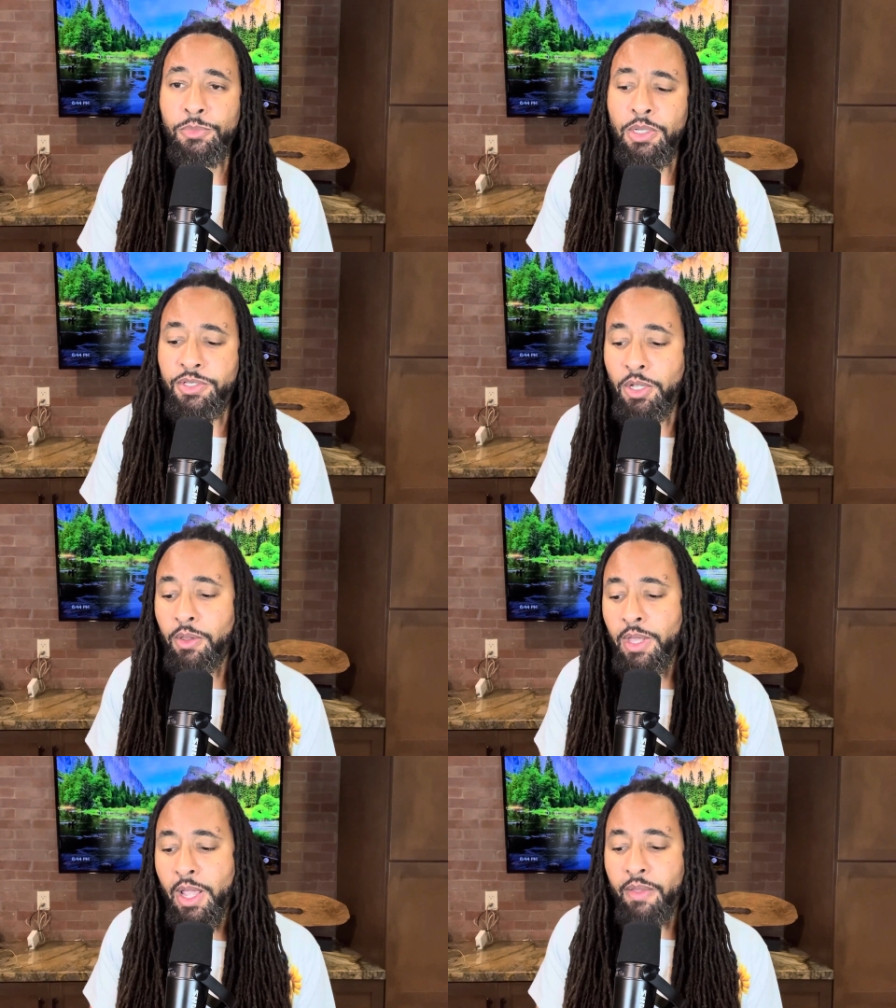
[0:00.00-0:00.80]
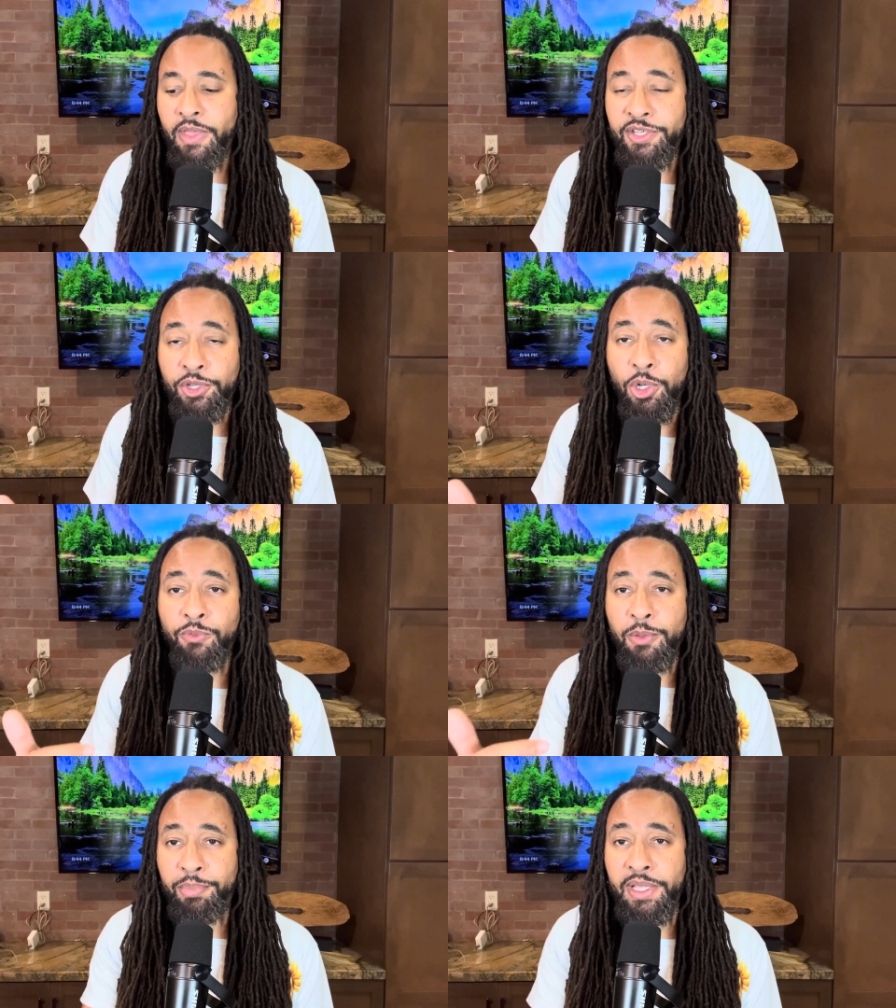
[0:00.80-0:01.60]
So they showed a
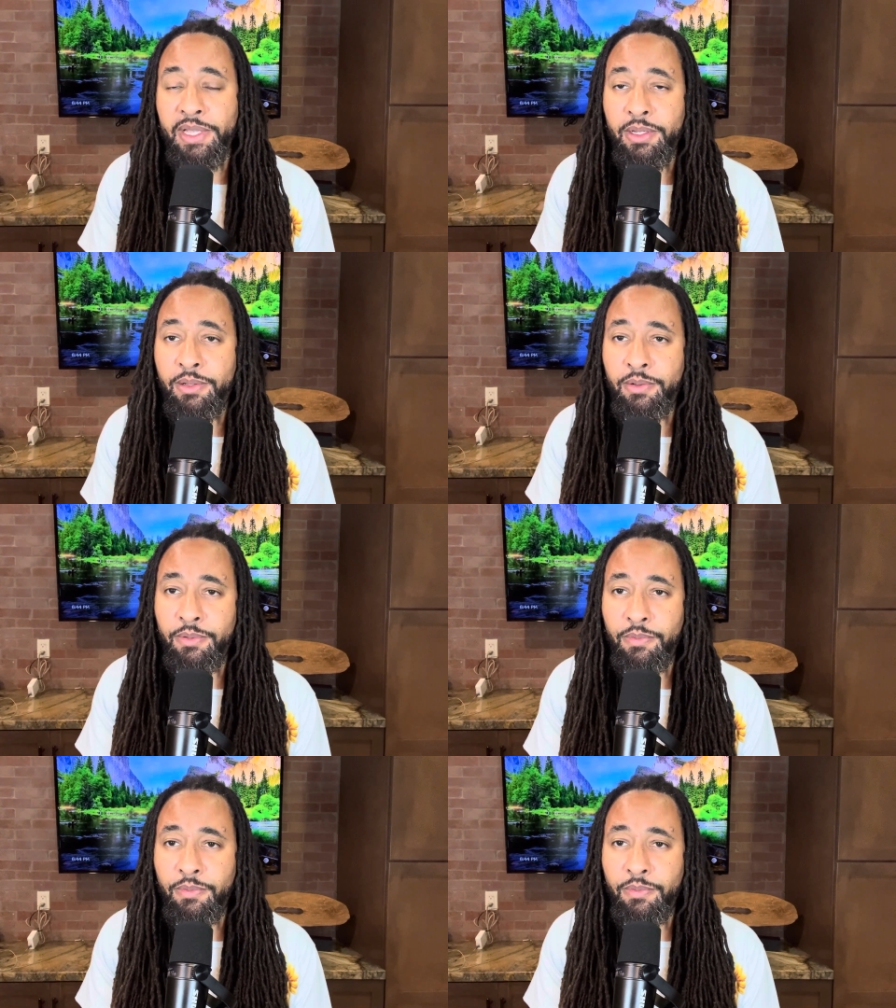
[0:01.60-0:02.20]
repeated